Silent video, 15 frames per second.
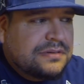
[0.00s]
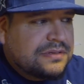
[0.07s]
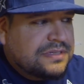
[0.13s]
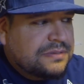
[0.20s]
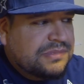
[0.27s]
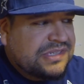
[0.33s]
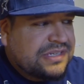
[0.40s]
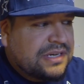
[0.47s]

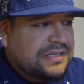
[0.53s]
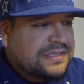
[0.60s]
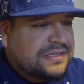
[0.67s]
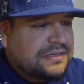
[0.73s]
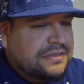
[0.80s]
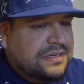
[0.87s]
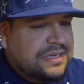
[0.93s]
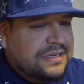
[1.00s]
Jimmy
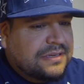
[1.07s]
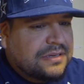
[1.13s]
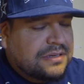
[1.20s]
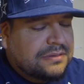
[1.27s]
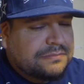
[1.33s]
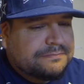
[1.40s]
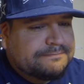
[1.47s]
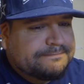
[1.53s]
Johnson
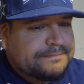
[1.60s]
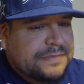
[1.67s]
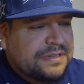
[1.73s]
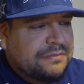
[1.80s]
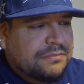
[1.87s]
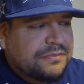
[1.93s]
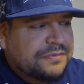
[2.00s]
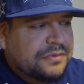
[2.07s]
and
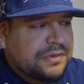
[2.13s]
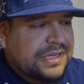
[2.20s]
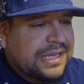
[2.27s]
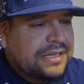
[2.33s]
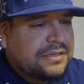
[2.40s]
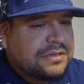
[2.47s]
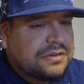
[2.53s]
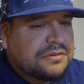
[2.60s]
even before
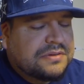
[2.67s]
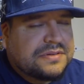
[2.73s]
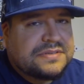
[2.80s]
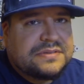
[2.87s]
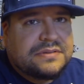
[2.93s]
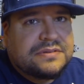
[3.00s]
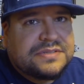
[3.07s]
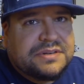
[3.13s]
that, you know,
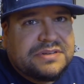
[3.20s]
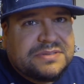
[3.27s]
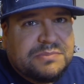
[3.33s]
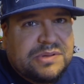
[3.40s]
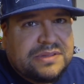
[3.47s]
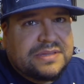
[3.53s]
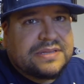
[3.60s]
there's always been